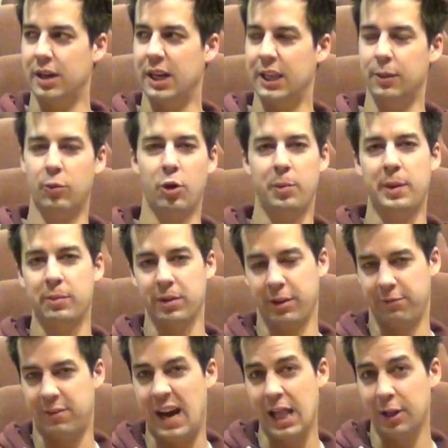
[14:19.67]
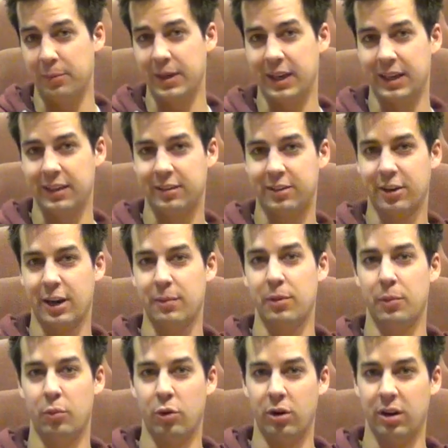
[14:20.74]
And the more people that follow me on Instagram, the
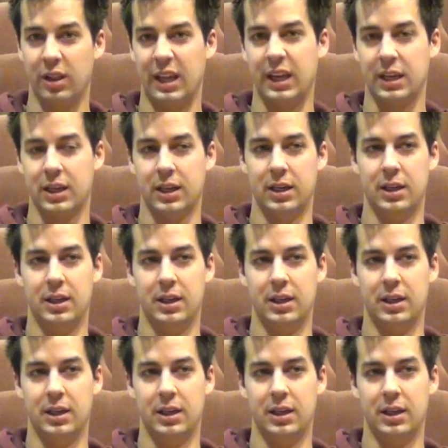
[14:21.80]
more like